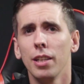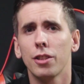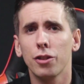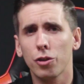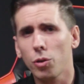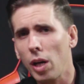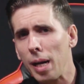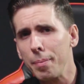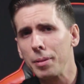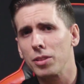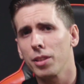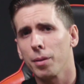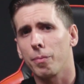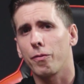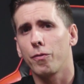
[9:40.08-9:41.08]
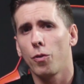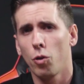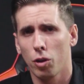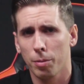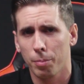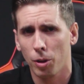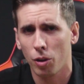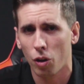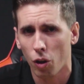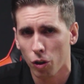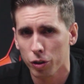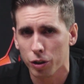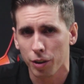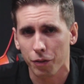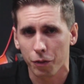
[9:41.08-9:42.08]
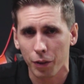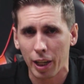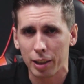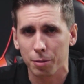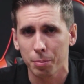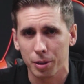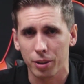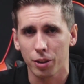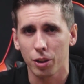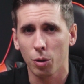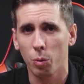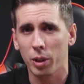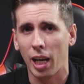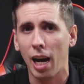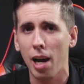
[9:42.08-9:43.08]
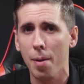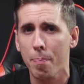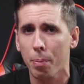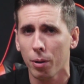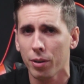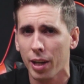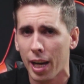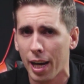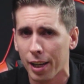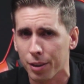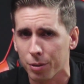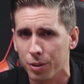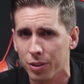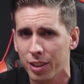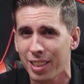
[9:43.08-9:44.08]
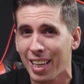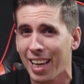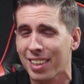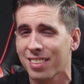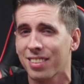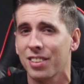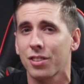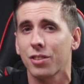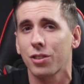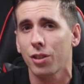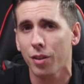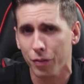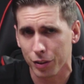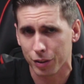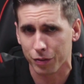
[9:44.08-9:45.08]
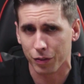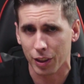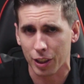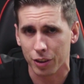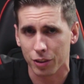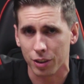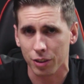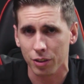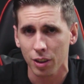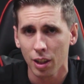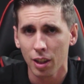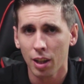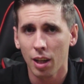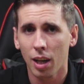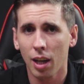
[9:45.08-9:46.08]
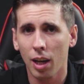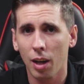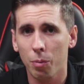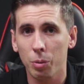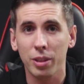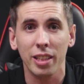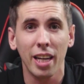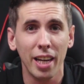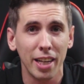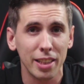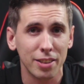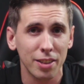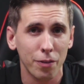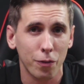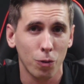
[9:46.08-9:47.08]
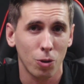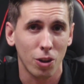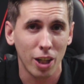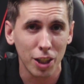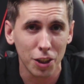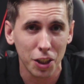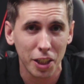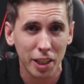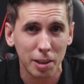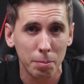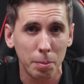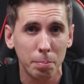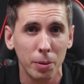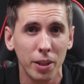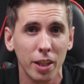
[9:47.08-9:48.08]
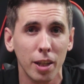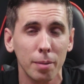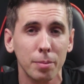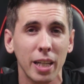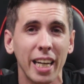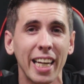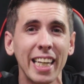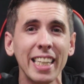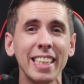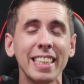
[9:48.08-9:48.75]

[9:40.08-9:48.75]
Described as an affordable, ultra-fast material with high part accuracy and excellent surface finishes, with the NXE 400, it can be printed up to 8